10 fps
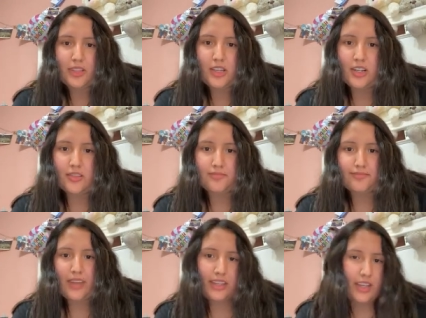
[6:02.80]

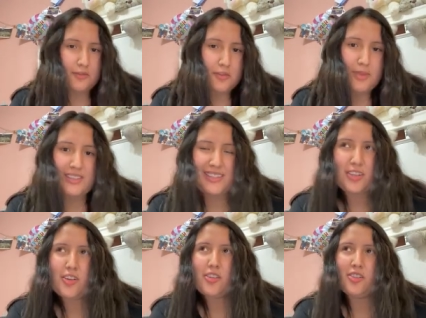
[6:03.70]
I came from
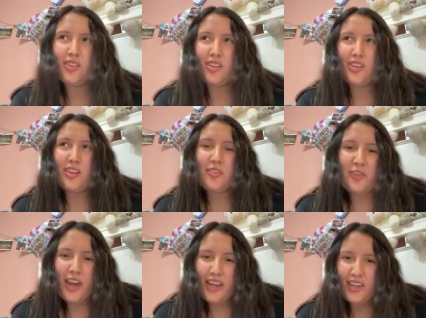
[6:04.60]
Mexico
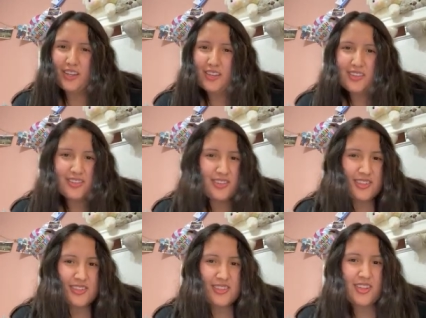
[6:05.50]
5
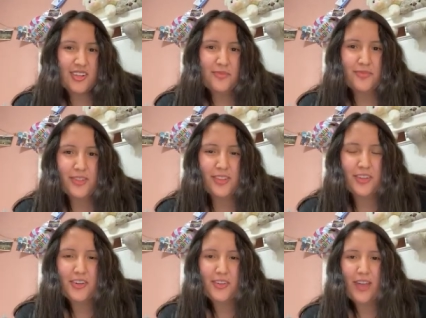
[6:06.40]
years ago,
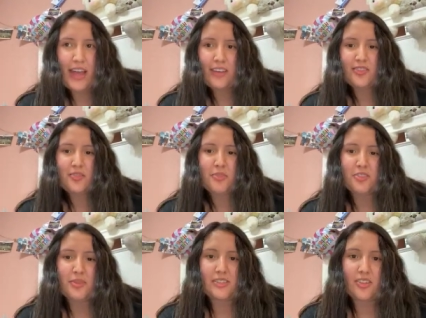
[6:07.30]
so I had to
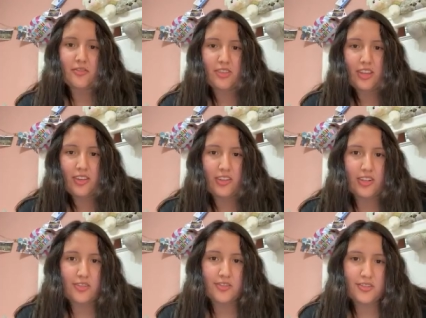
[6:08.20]
immerse myself with another
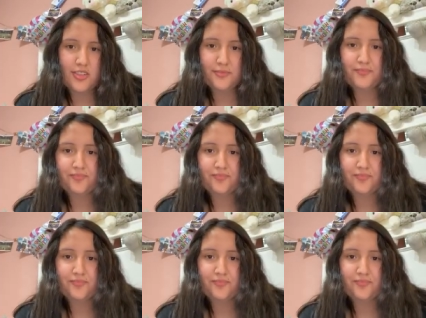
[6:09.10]
culture.